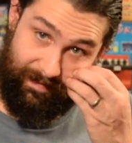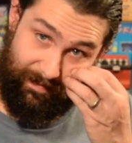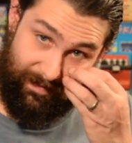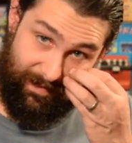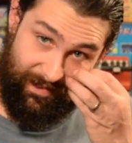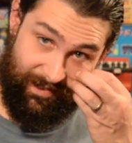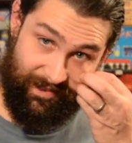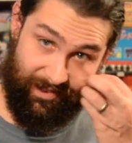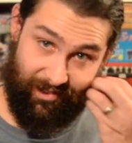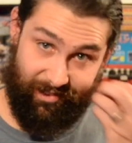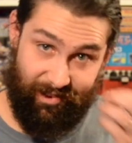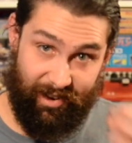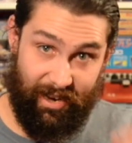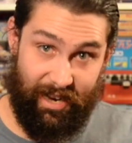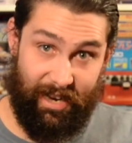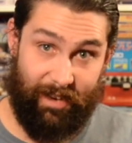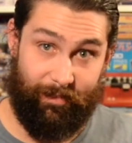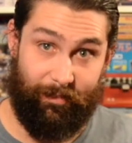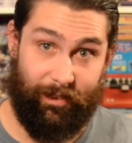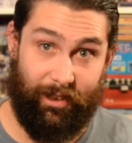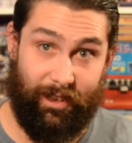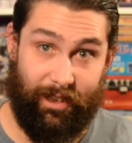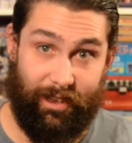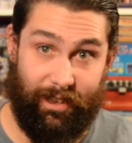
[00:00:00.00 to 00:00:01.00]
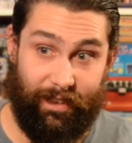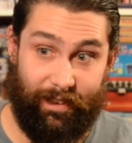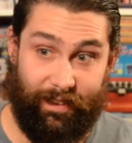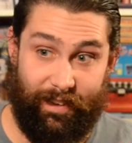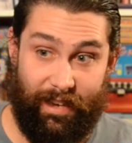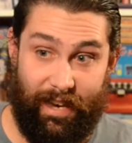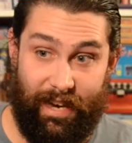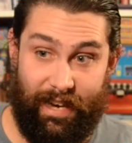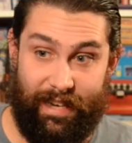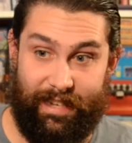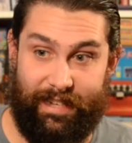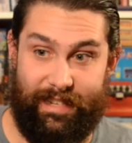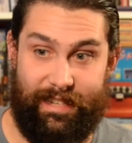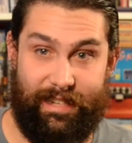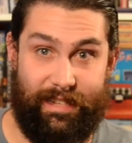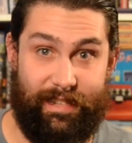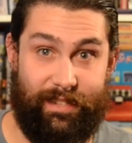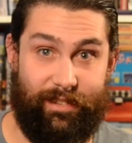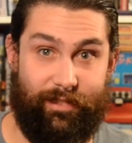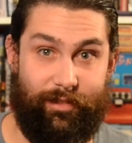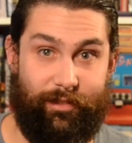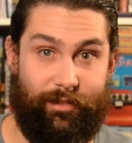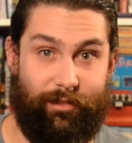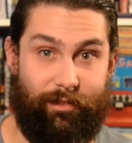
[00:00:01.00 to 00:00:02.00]
drama,
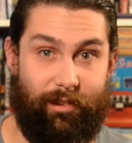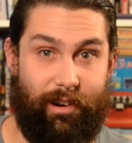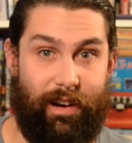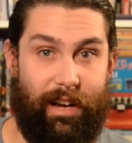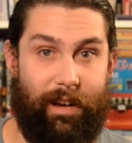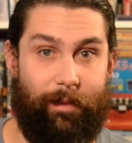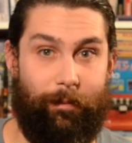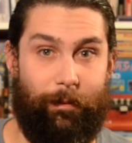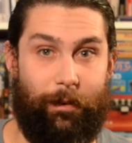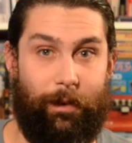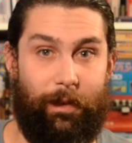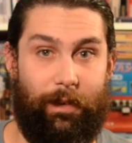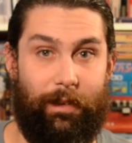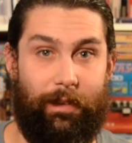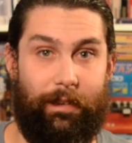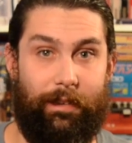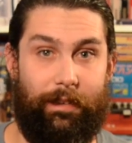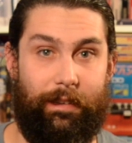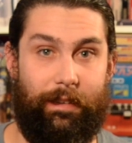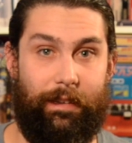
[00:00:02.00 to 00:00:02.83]
90s drama.